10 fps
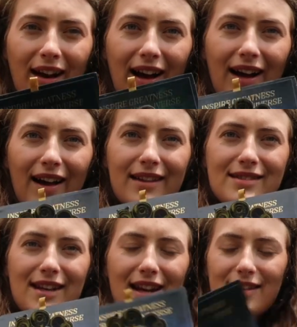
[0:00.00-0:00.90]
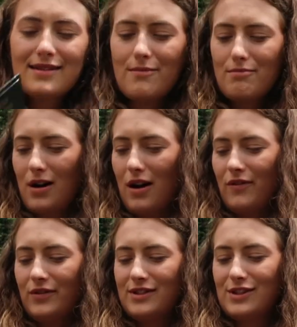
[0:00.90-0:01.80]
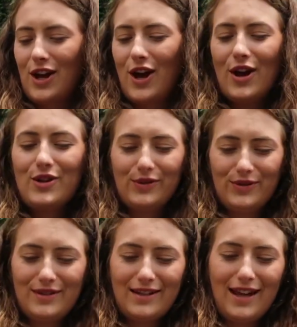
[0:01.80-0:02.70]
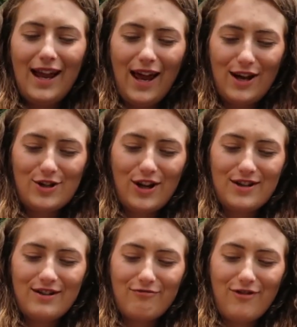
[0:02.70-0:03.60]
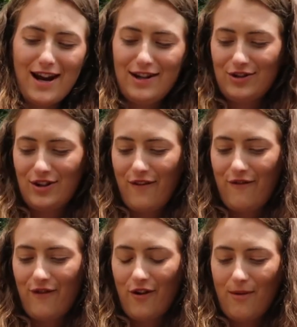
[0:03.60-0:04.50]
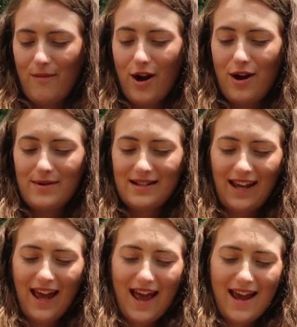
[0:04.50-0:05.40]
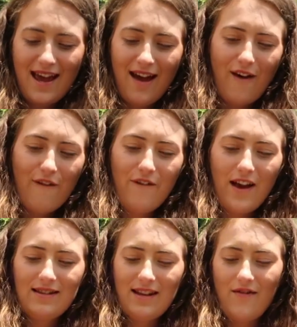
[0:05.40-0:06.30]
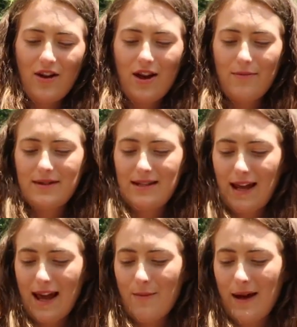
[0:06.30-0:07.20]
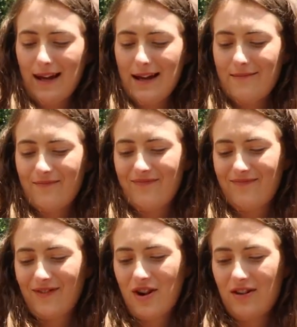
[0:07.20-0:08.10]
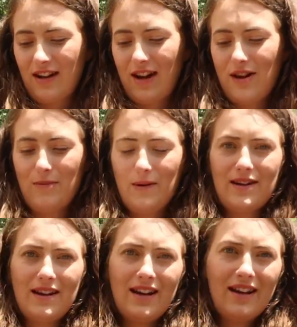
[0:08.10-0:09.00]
and it's the Marvel's Eternals collection range from Urban Decay. First ever Urban Decay palette. Can't get it open.